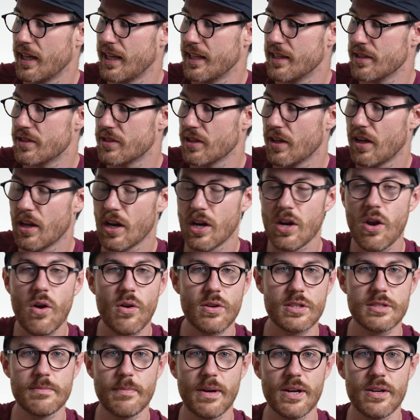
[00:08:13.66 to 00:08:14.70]
into a
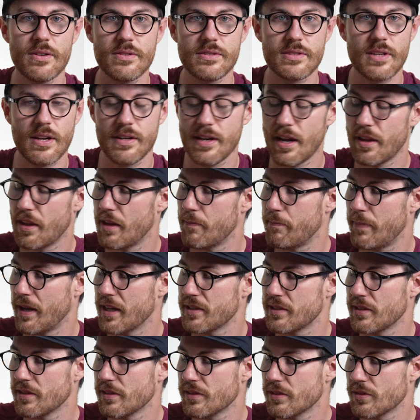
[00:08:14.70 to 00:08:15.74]
locked mode. So none of the
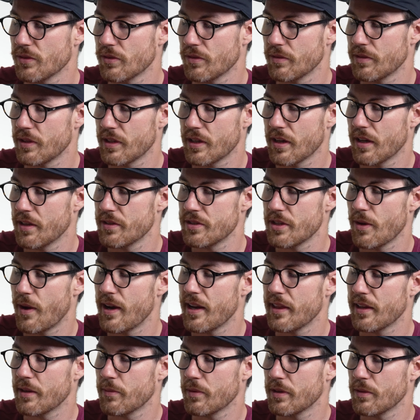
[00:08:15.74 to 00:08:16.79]
buttons, or you can't do
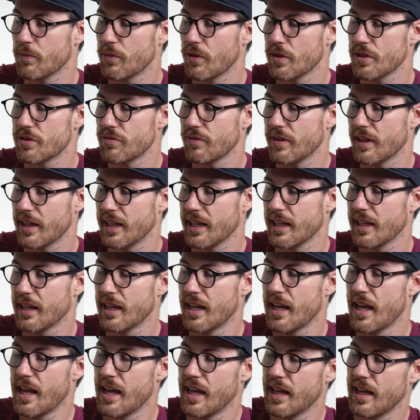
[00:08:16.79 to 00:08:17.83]
anything with the watch really
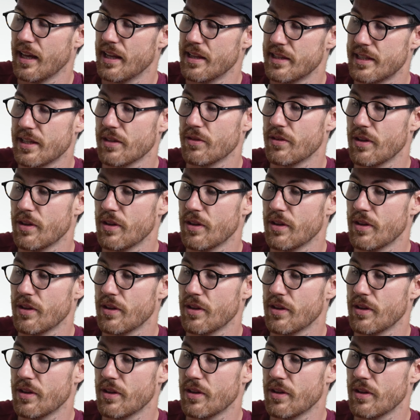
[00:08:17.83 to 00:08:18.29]
until